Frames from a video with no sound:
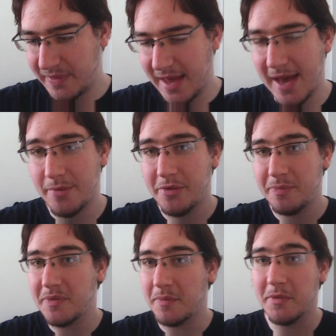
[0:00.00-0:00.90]
They have
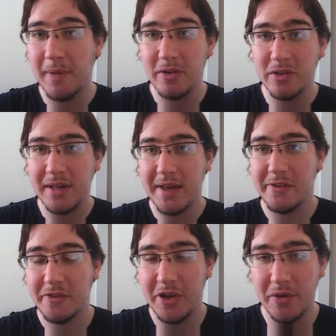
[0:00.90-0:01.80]
some
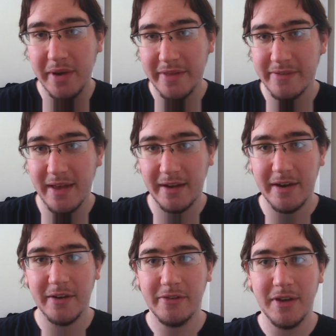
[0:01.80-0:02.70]
specialized units, that
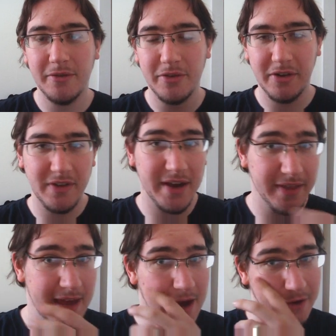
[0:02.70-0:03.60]
kind of stuff, just like
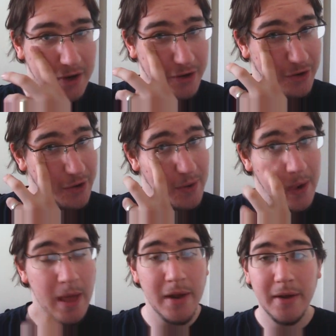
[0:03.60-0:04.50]
the Eldar do.
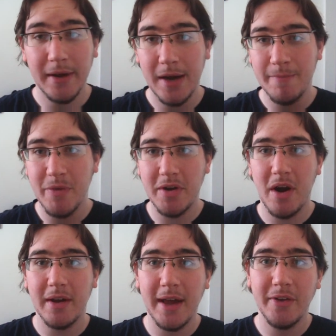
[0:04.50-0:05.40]
The
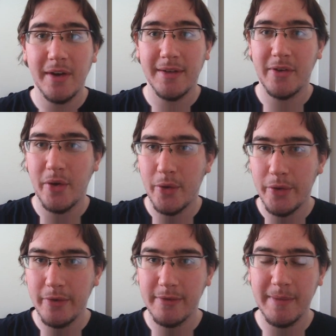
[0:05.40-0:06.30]
Dark Eldar as a
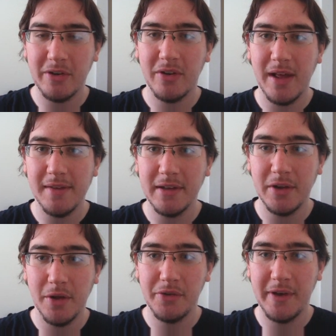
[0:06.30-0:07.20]
whole specialize in
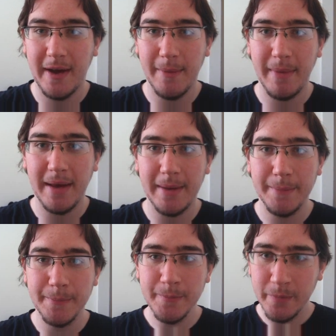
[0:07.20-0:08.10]
close combat,